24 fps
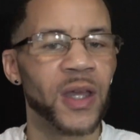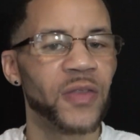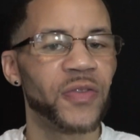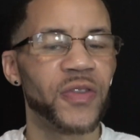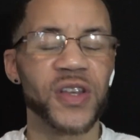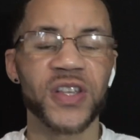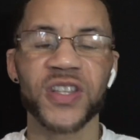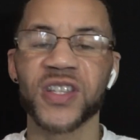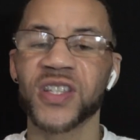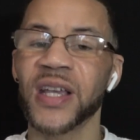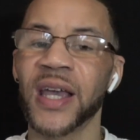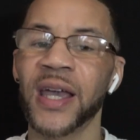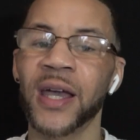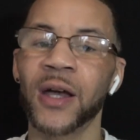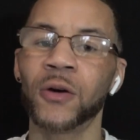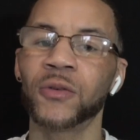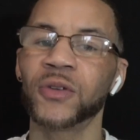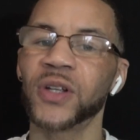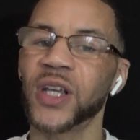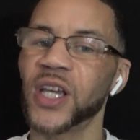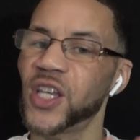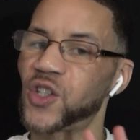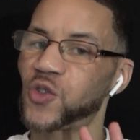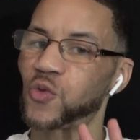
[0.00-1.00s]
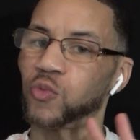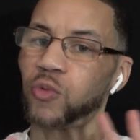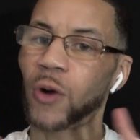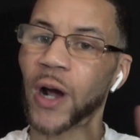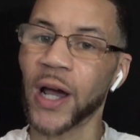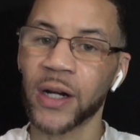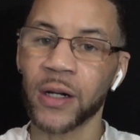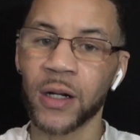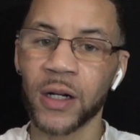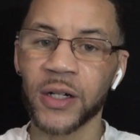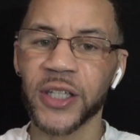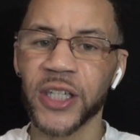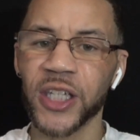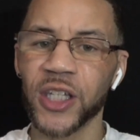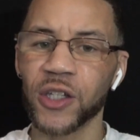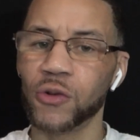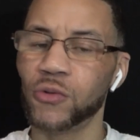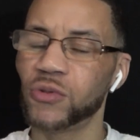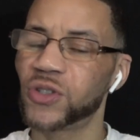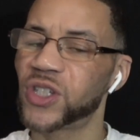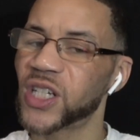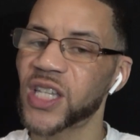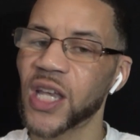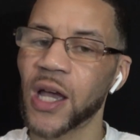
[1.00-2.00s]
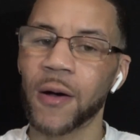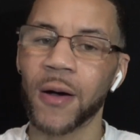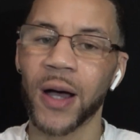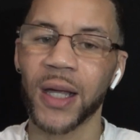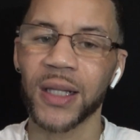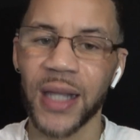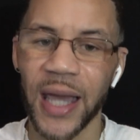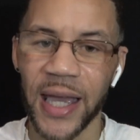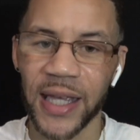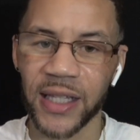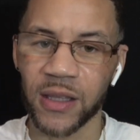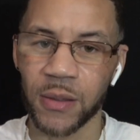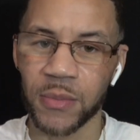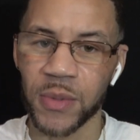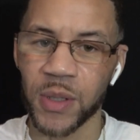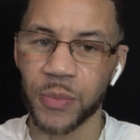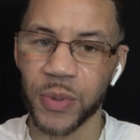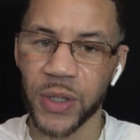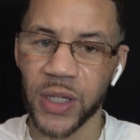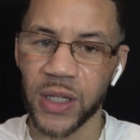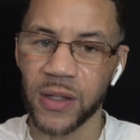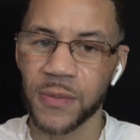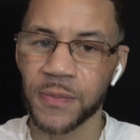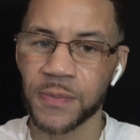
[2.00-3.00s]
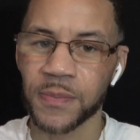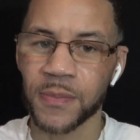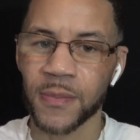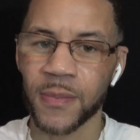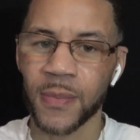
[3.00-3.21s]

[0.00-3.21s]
The sound is right on cue, just how I like them to be.